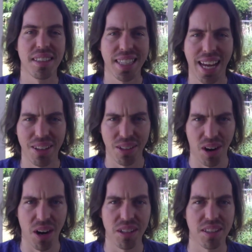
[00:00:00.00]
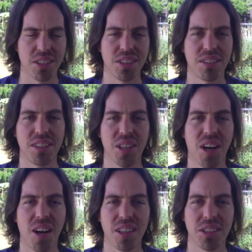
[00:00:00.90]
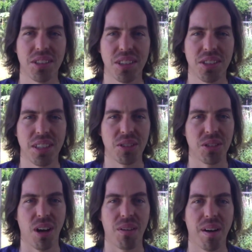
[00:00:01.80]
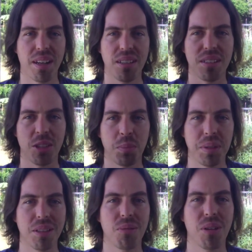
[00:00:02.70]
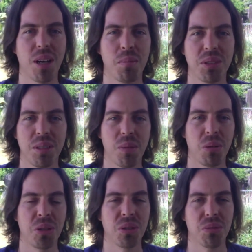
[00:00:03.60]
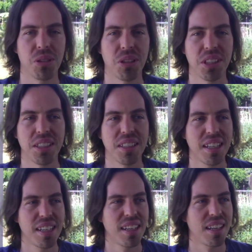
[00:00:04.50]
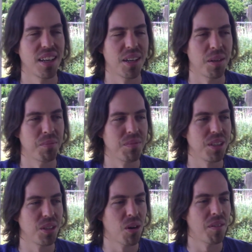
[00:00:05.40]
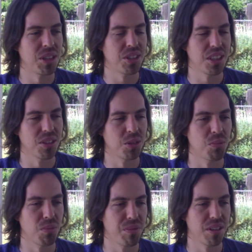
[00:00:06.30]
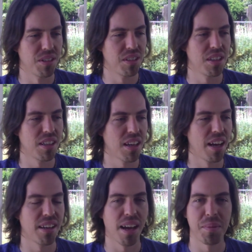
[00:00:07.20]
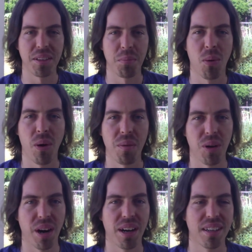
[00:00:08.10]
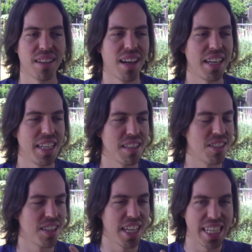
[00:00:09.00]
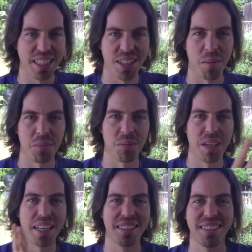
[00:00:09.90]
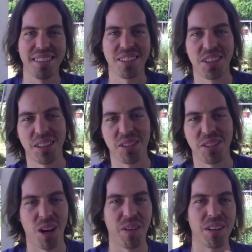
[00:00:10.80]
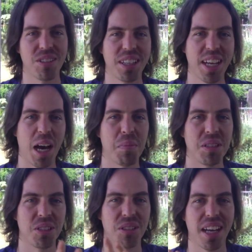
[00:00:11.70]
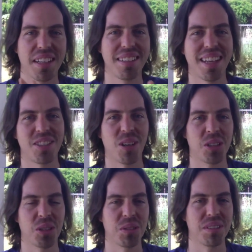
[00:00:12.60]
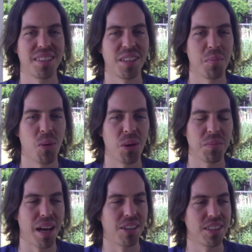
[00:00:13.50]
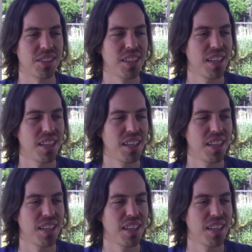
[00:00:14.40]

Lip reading: Kalon Hart, the artist, the singer-songwriter, the spirit realms, the emotional world, and obviously I'm at the point where I need steady income to make the singer-songwriter thing happen. So that's also an important balance.